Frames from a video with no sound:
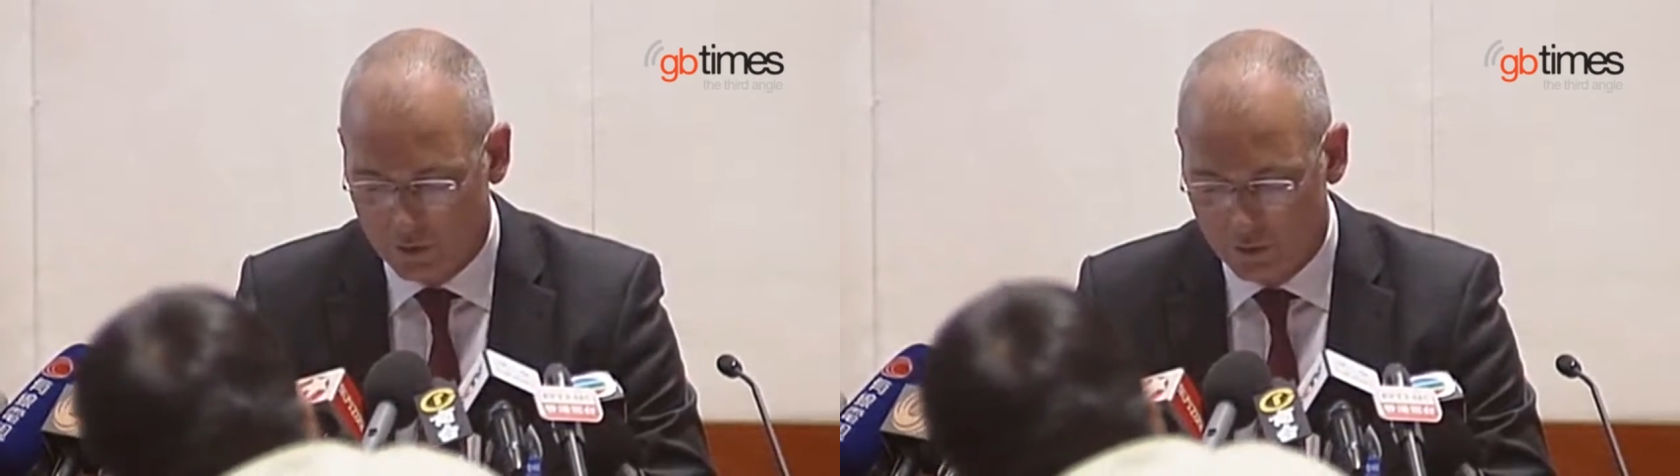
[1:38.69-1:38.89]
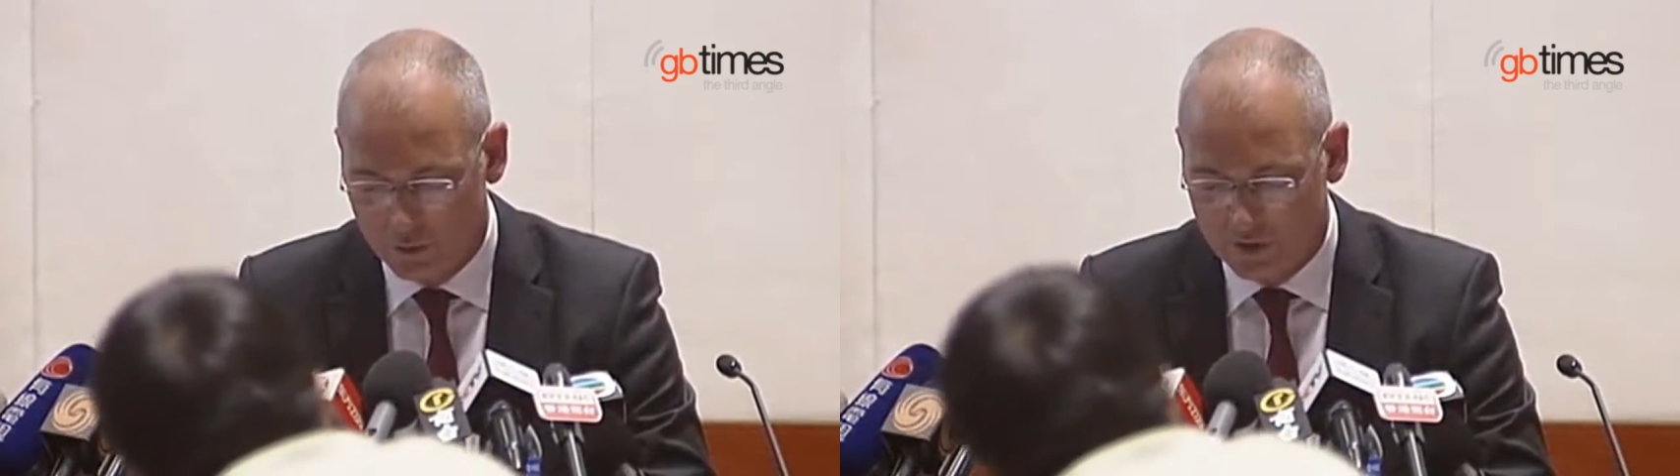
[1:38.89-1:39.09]

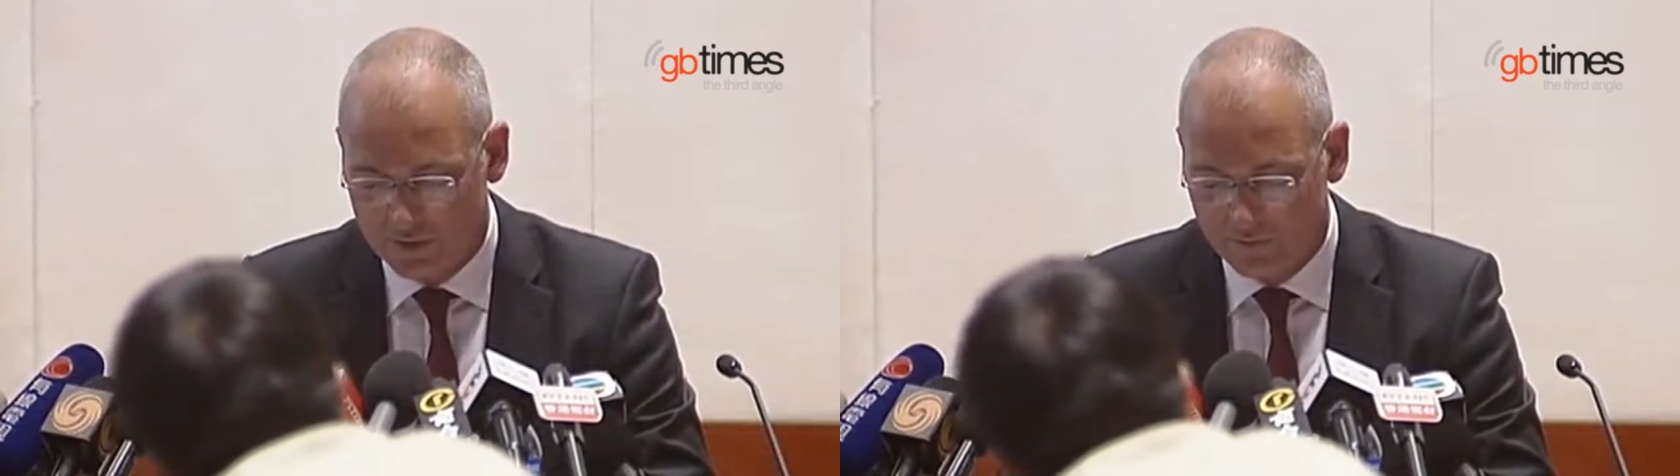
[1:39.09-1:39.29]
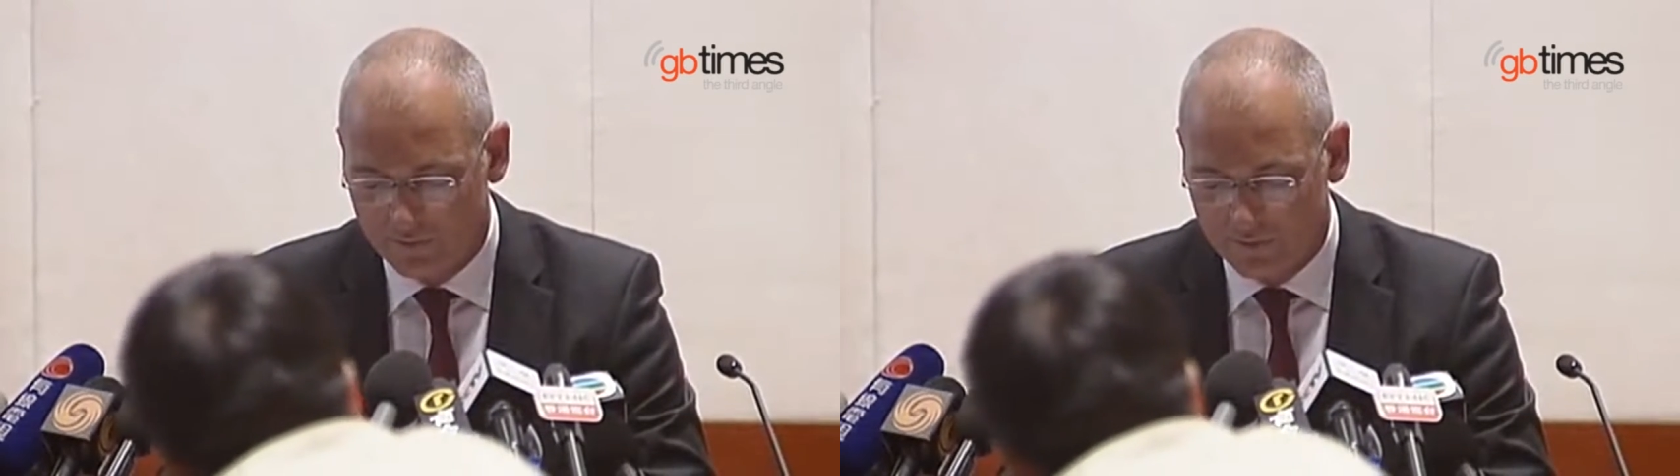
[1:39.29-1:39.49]
you
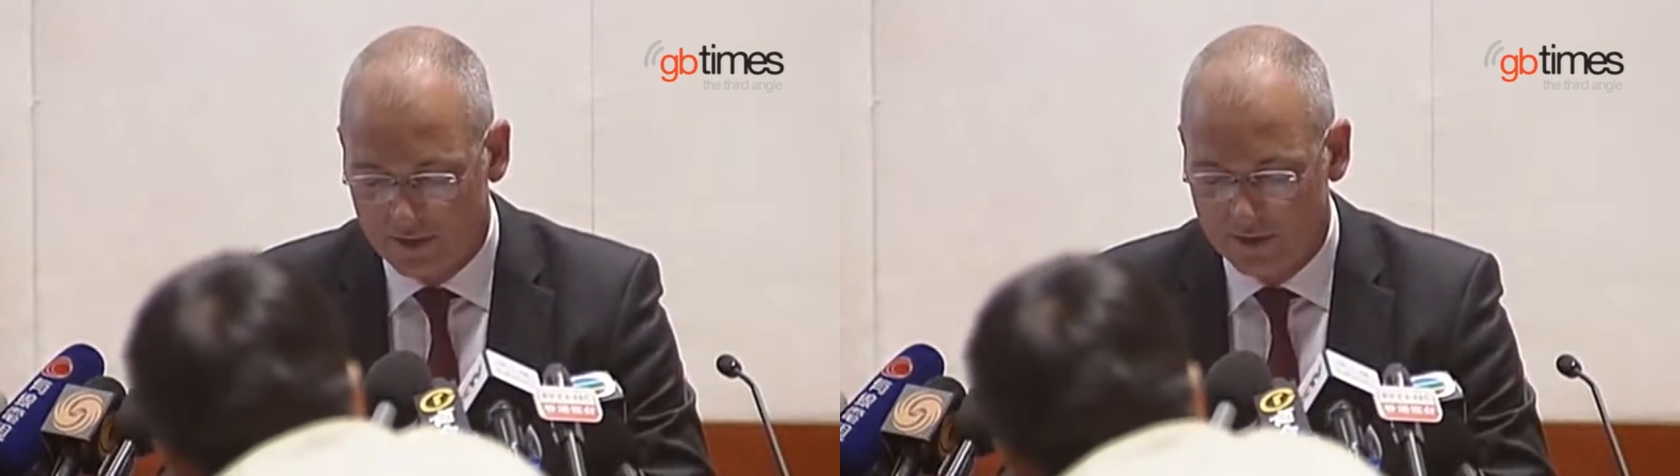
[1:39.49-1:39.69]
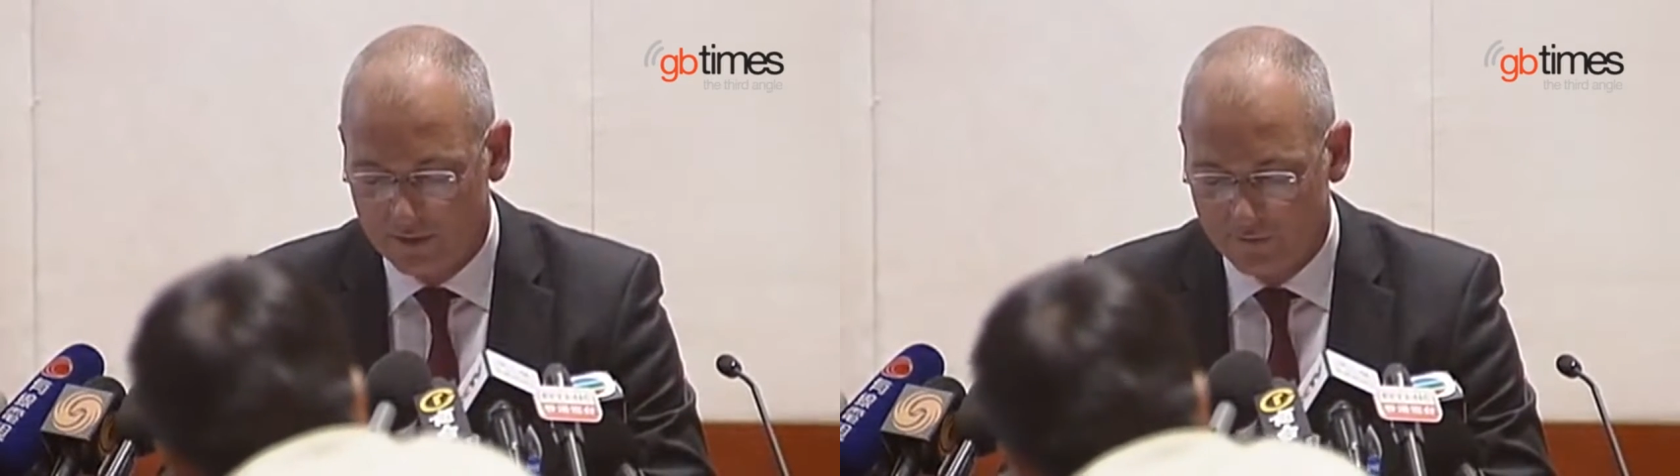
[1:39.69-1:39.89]
that
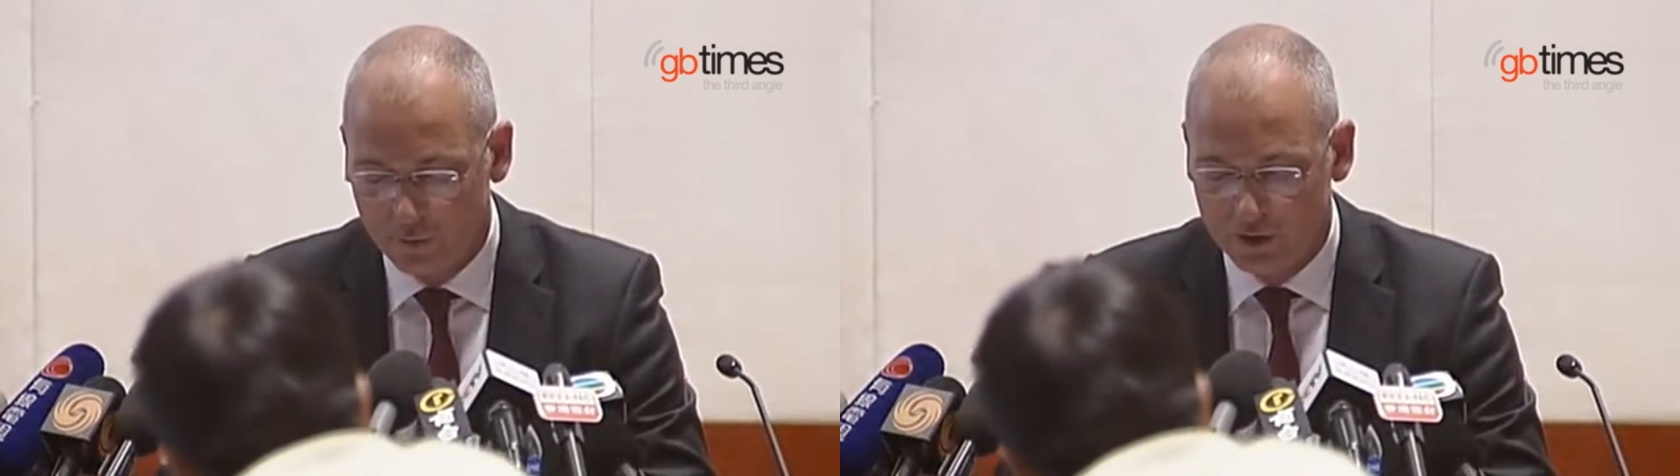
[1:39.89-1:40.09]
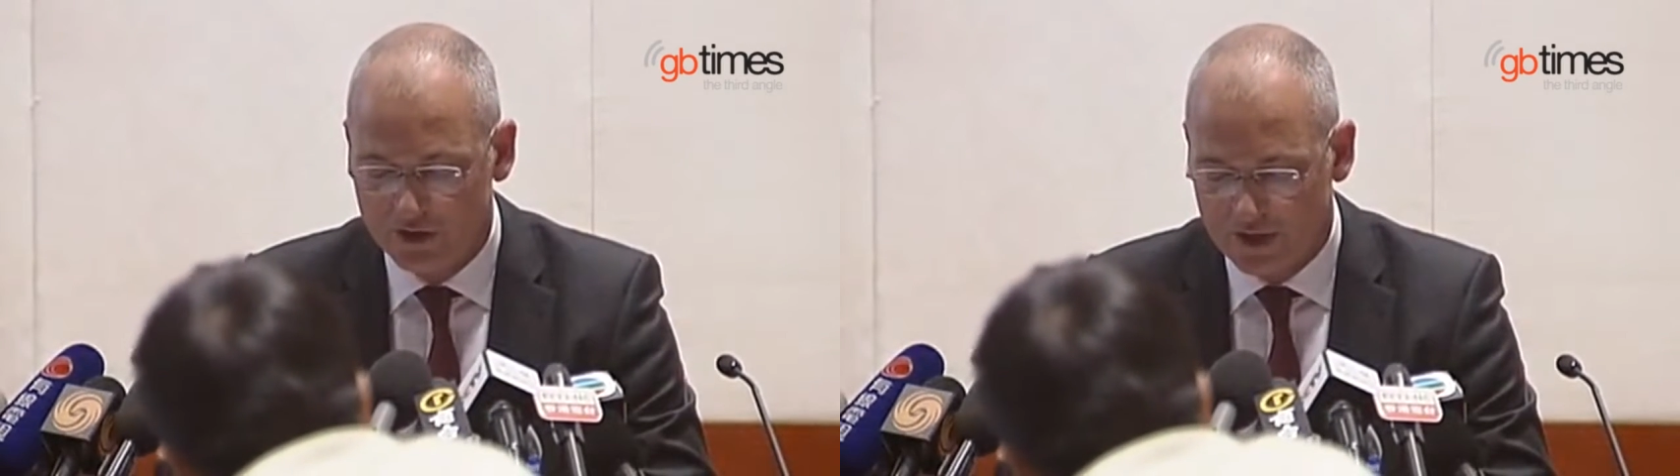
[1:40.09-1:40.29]

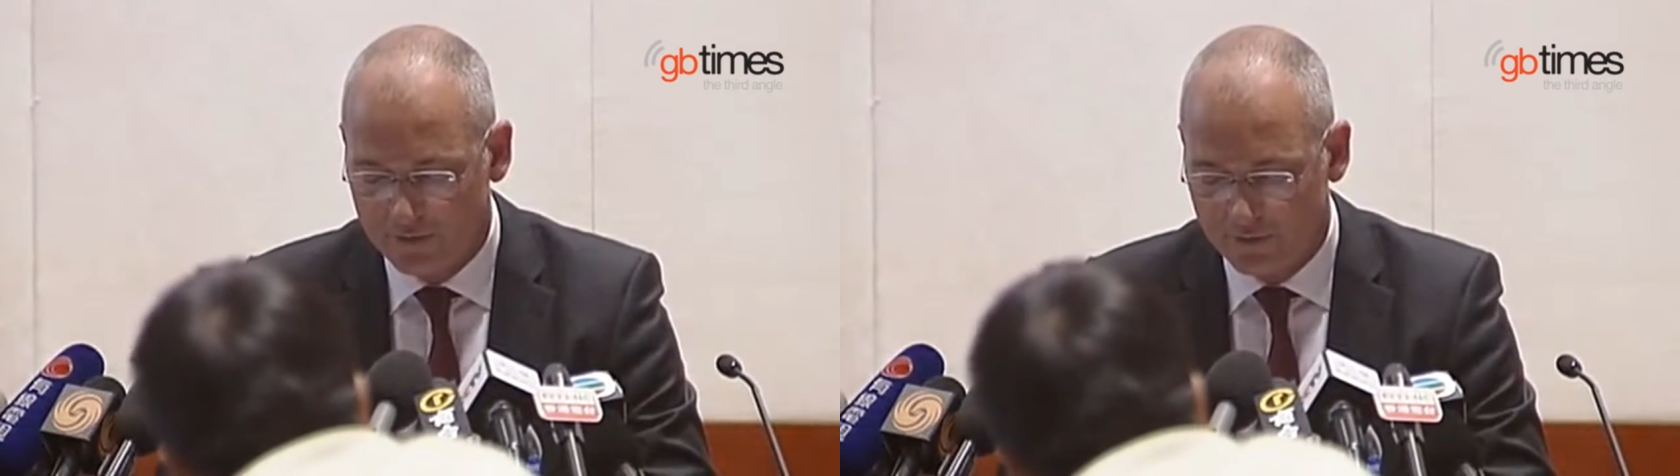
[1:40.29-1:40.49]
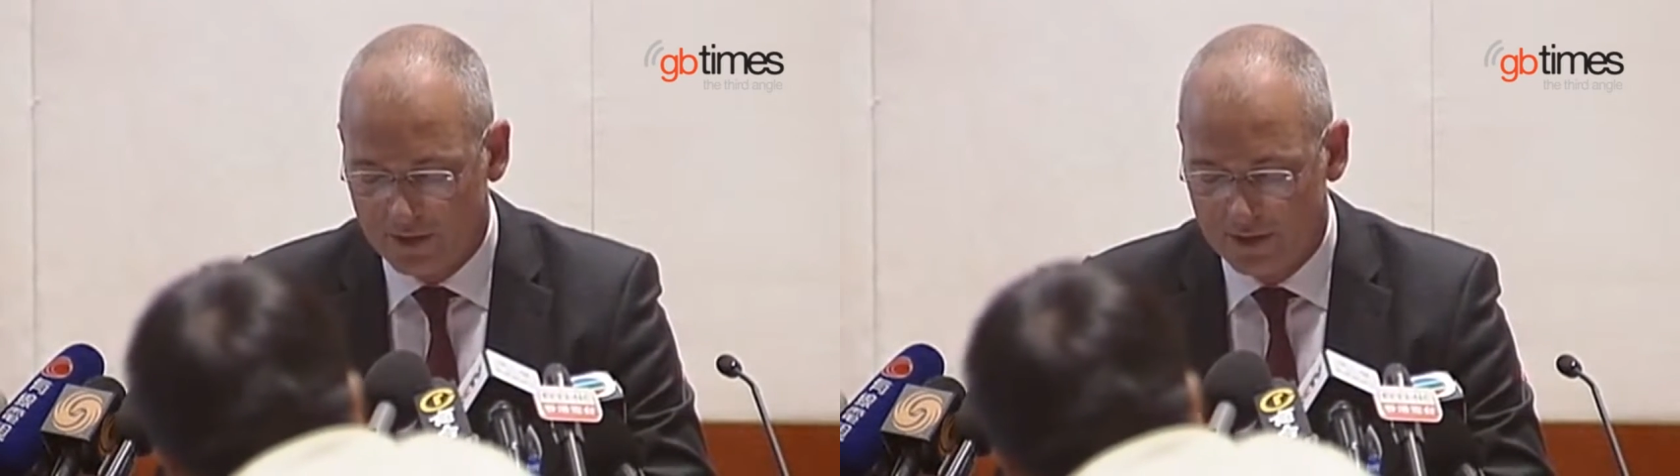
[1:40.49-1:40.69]
food
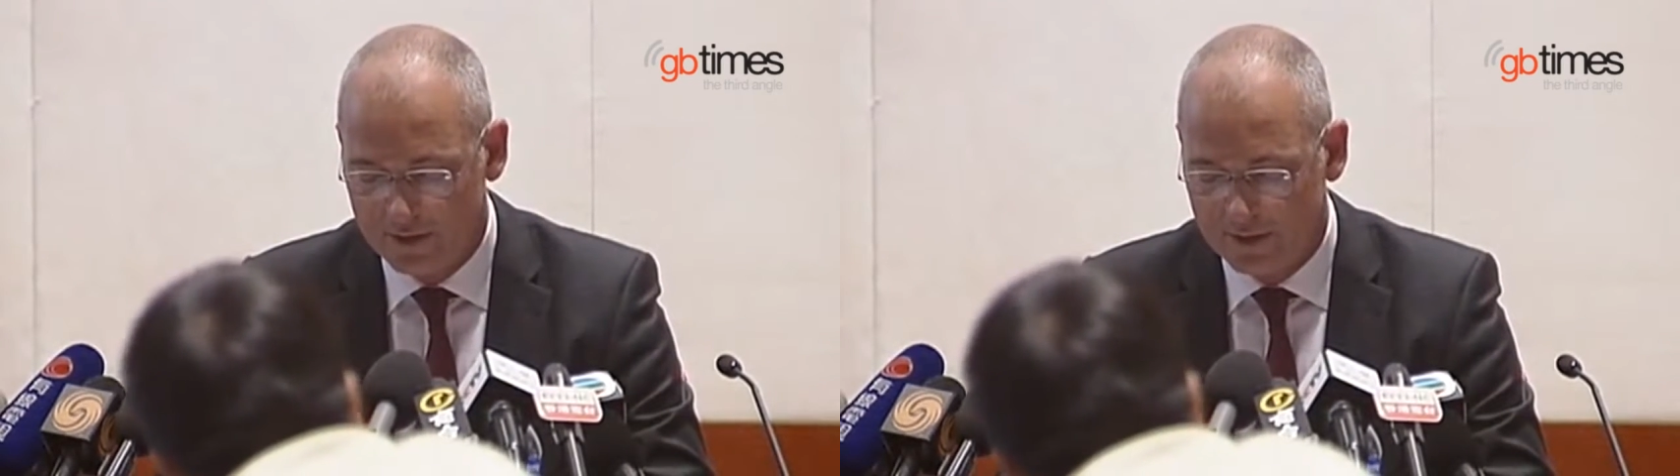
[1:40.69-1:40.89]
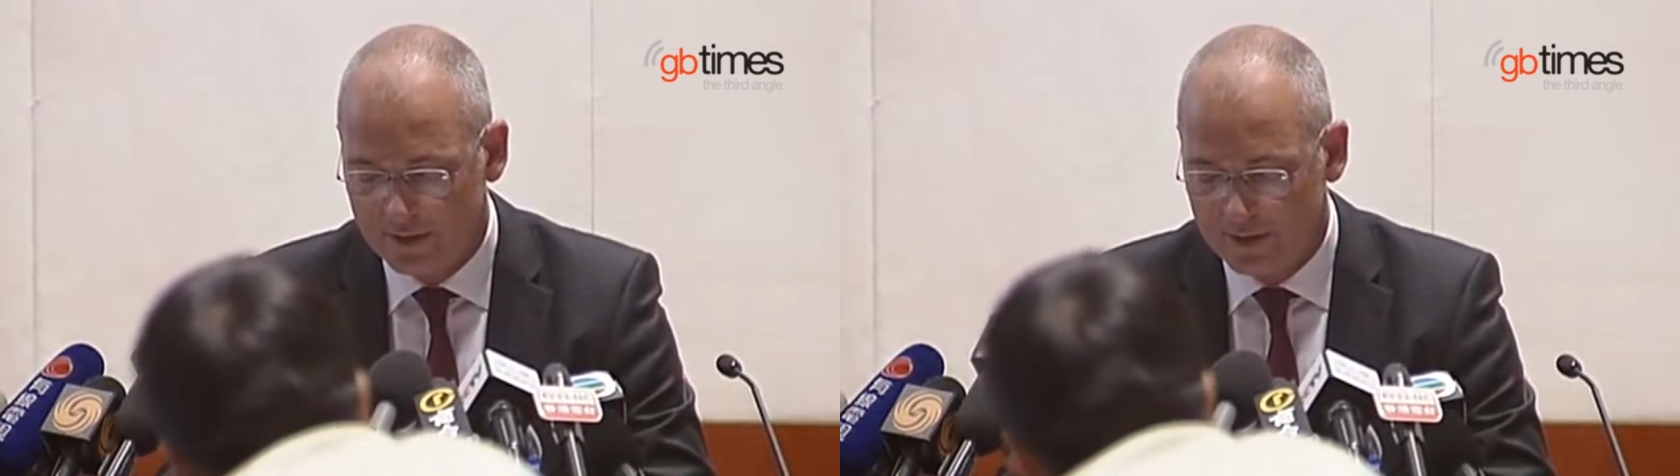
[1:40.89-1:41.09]
safety